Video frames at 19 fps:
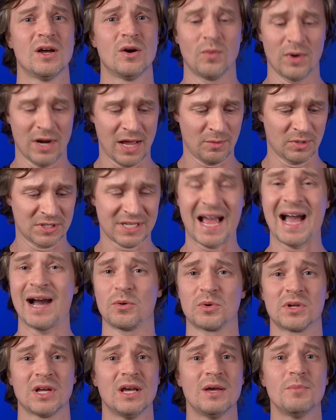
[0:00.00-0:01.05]
when I was
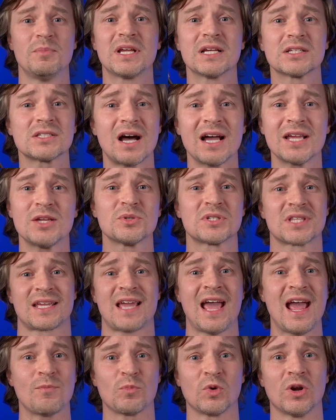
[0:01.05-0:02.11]
out because I used the
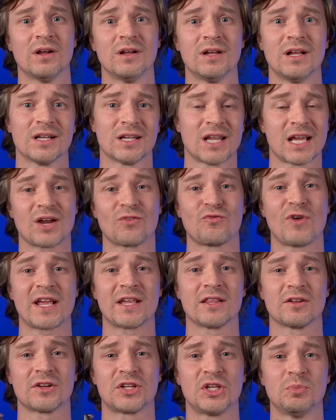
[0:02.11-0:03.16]
camera like a
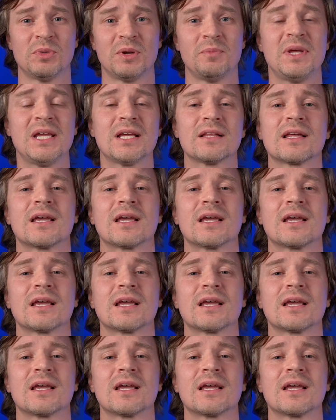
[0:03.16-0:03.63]
regular human being.